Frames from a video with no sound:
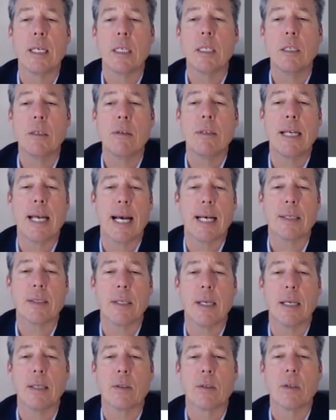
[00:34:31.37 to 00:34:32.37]
Only include
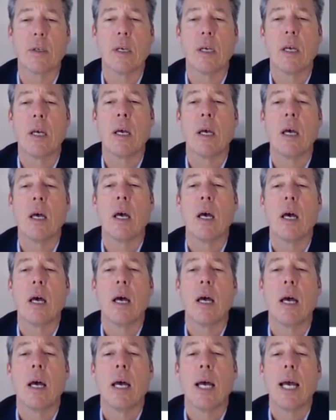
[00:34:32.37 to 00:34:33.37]
the assets.
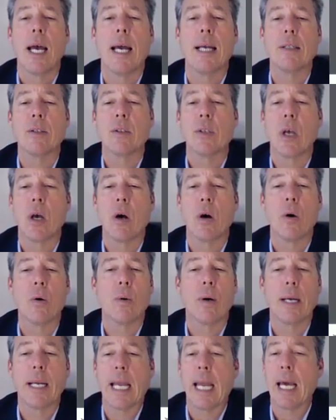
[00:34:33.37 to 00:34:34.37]
And
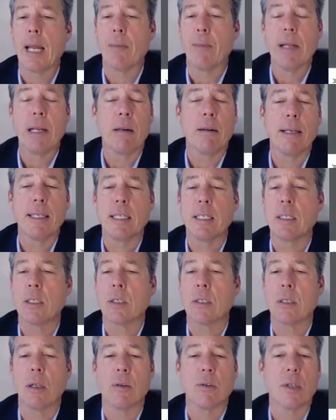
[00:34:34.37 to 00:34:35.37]
so, again, we don't
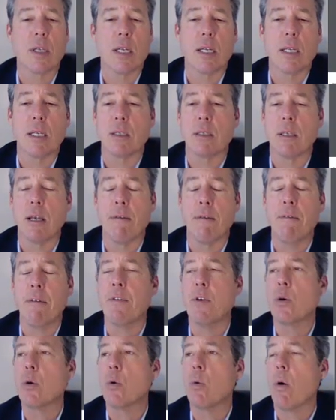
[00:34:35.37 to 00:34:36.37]
like to disclose any of this
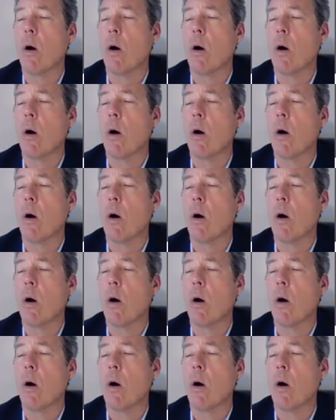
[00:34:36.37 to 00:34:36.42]
stuff.